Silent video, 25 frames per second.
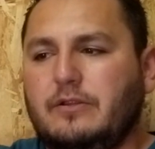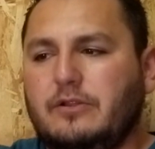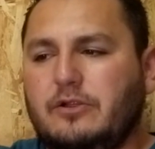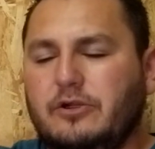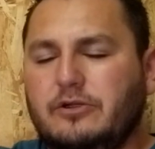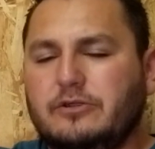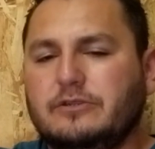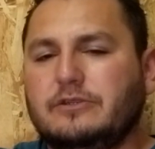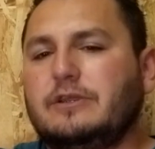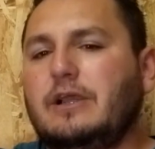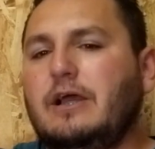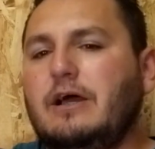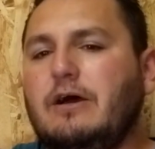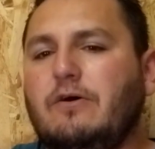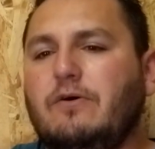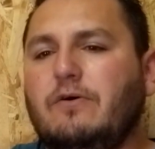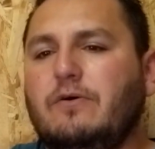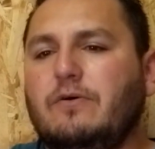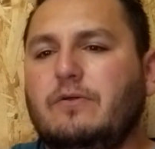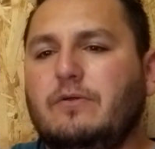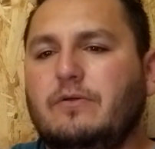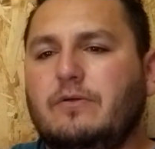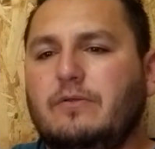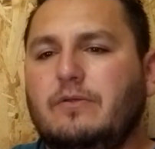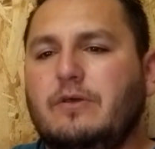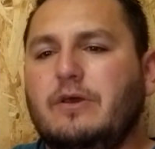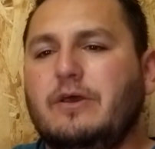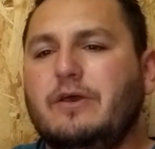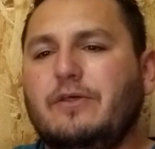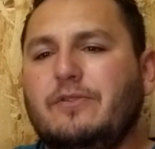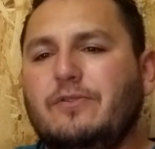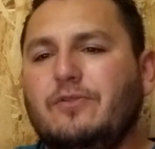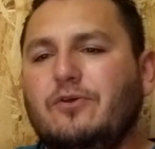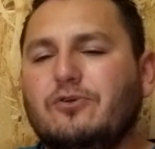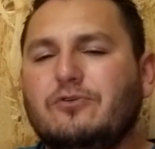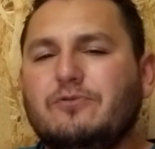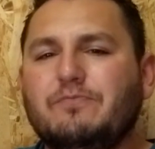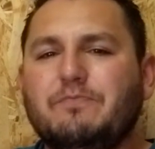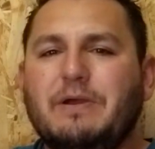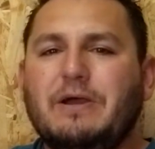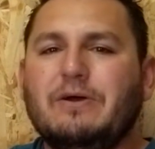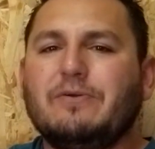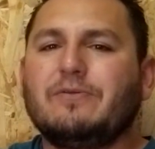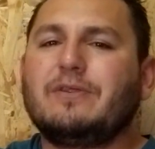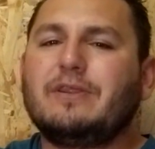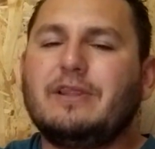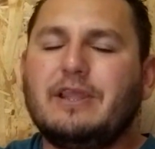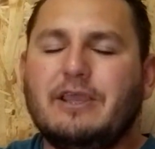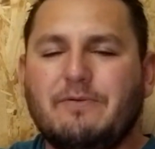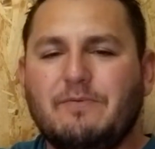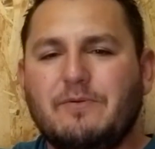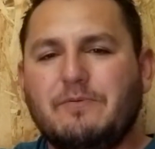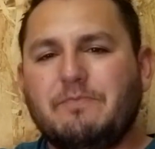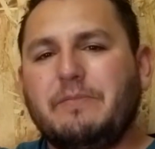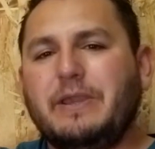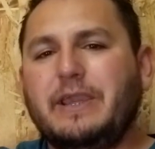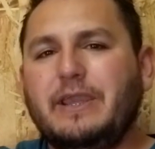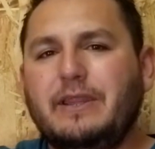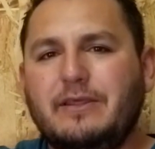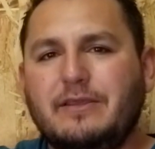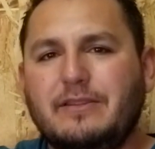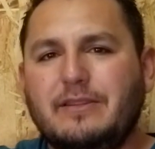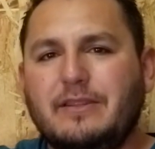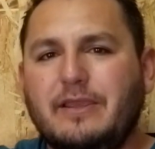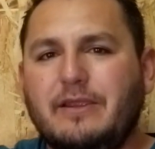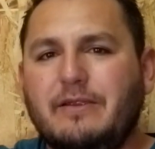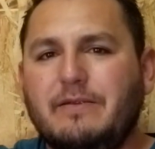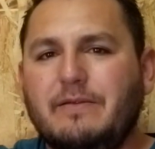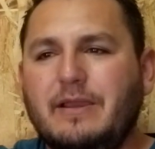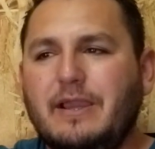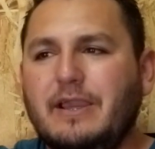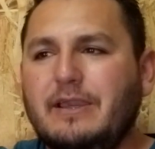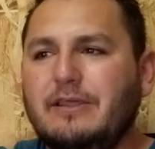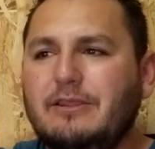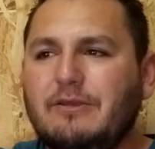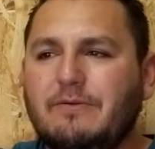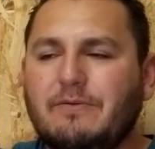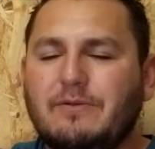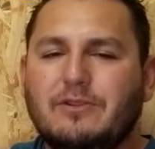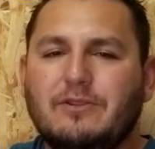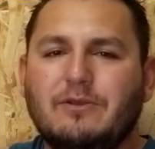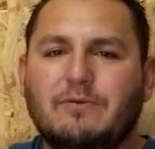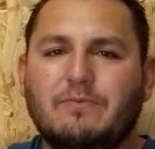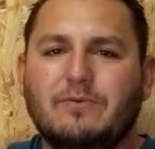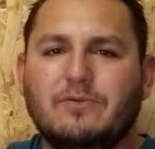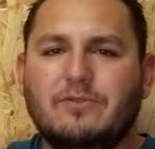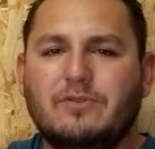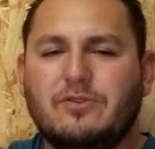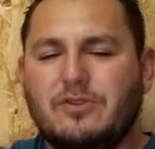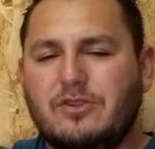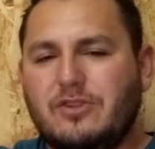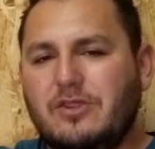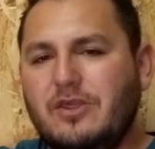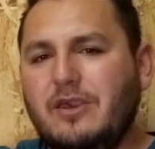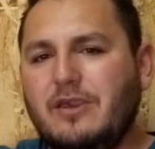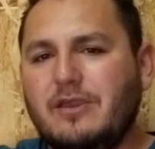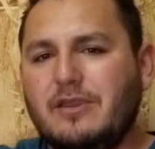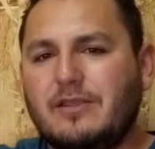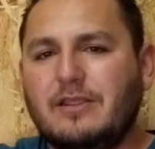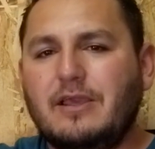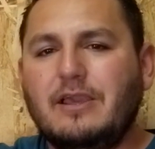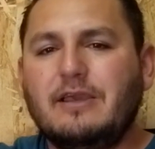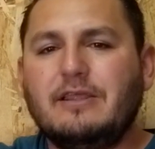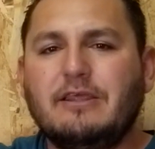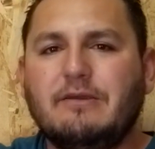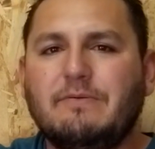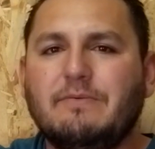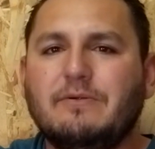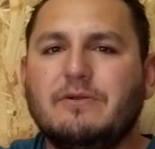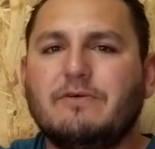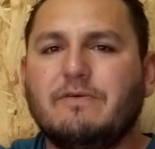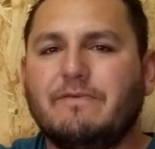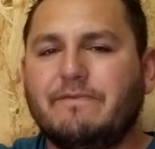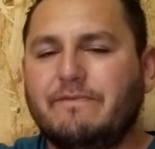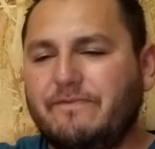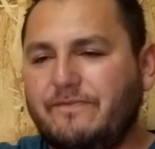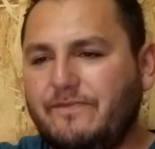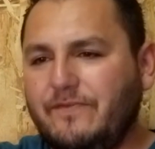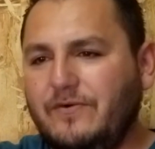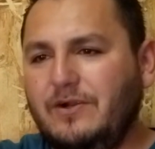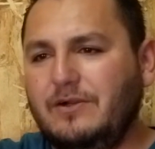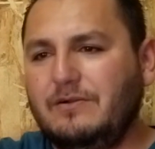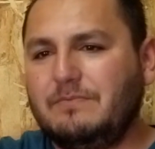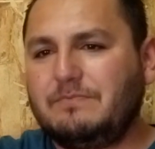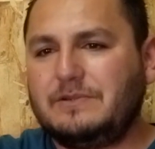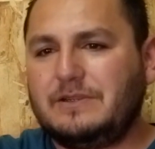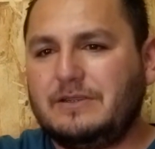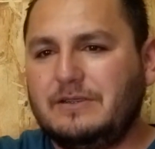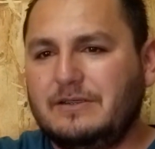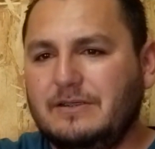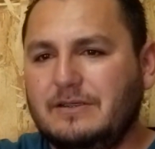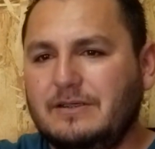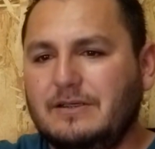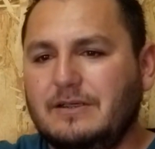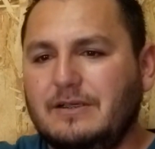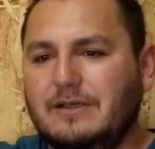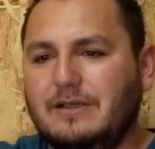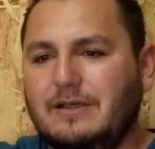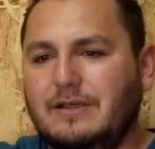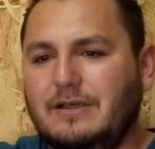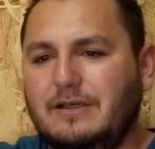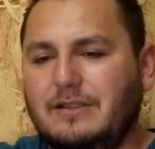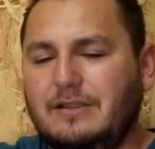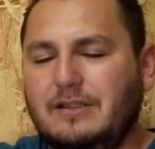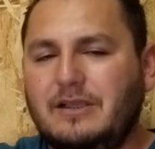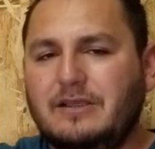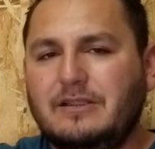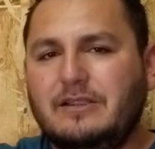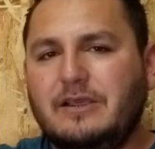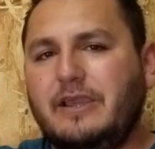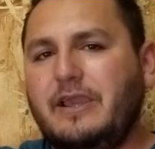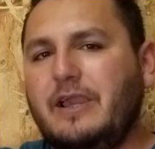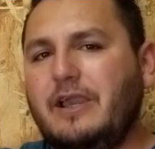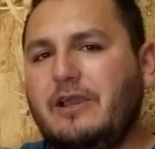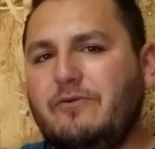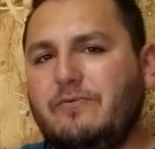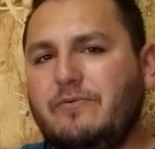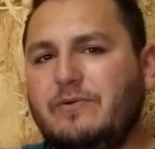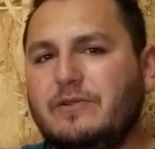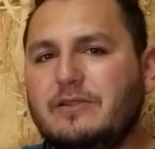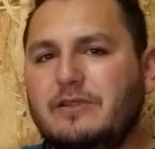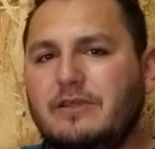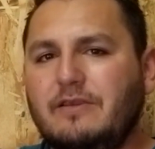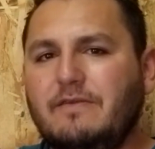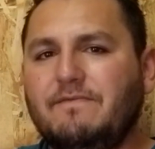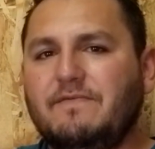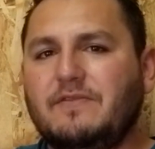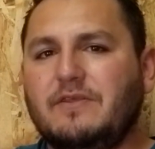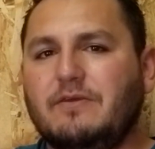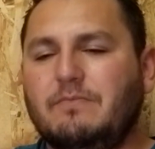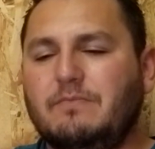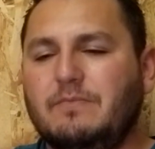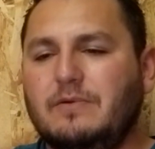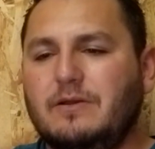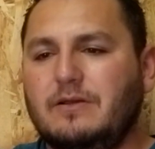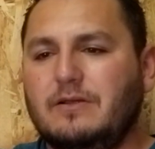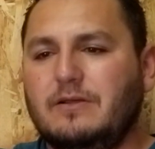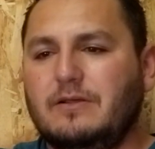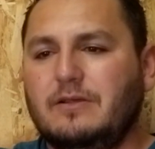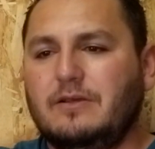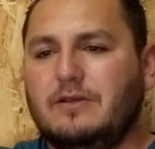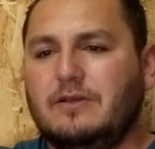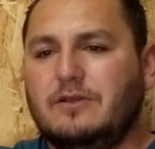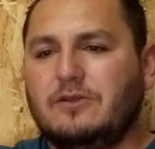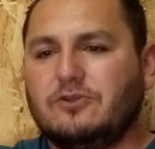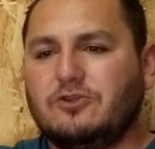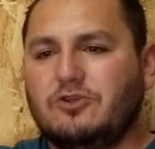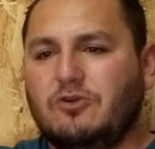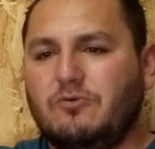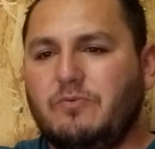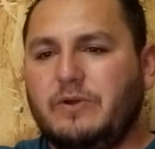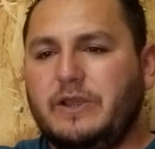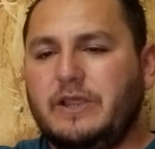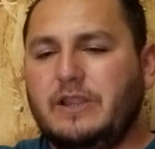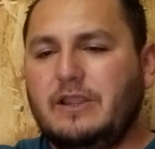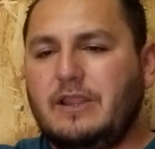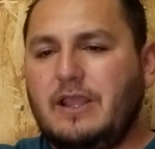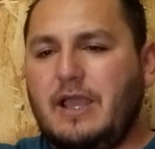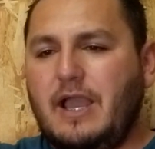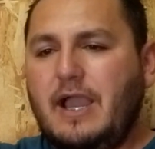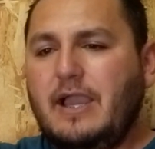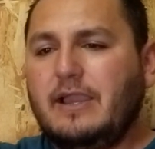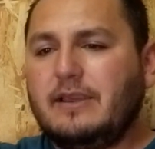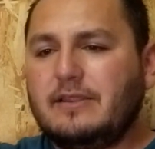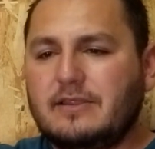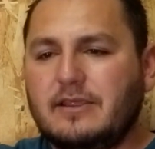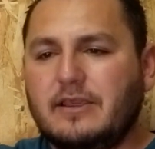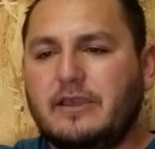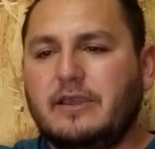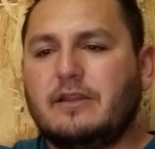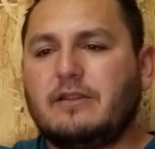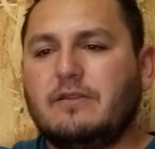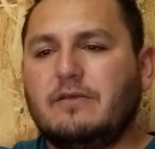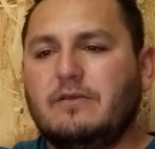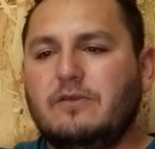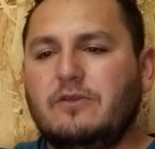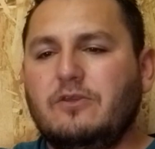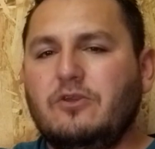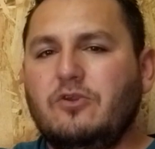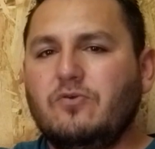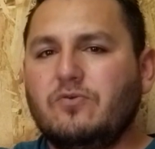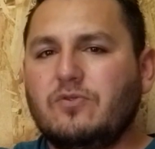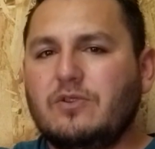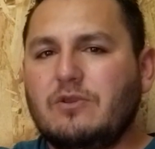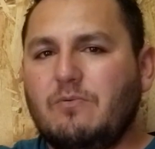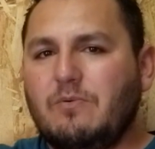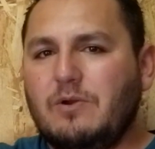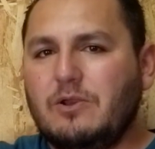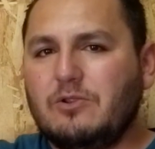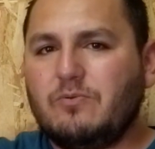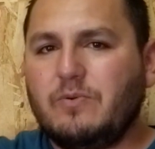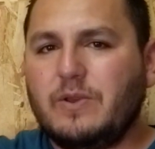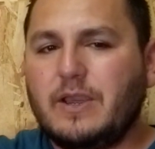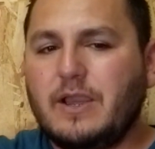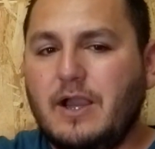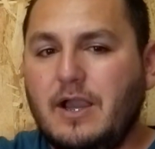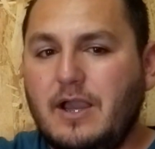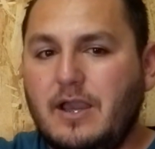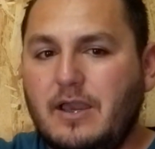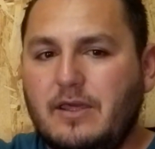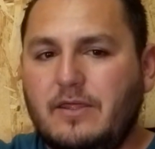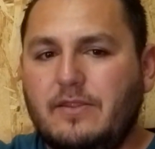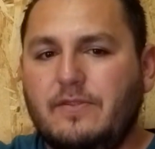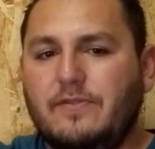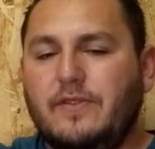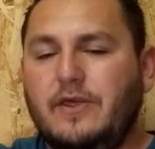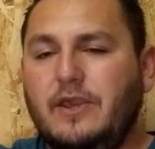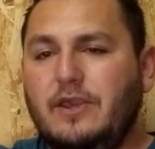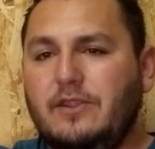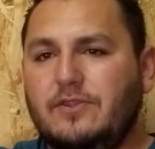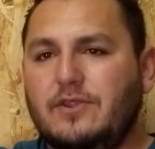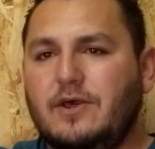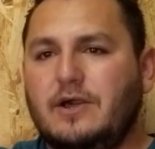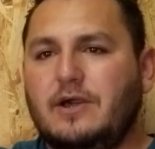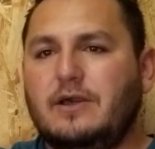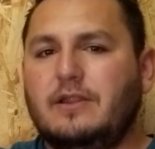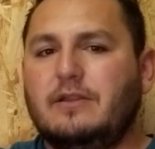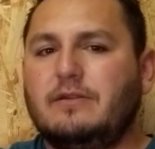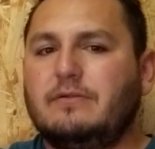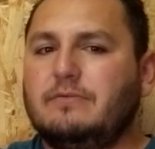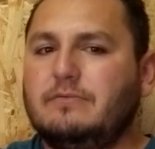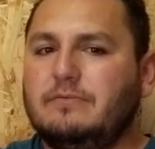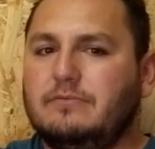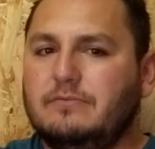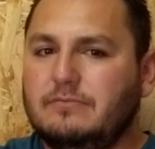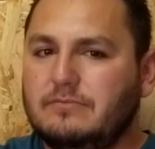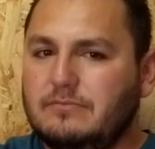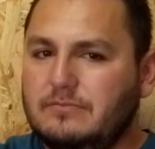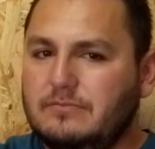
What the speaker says: Turns out those mounts never made it there. I never double checked. I never confirmed that they had received them. So when I said use the ones we got, they thought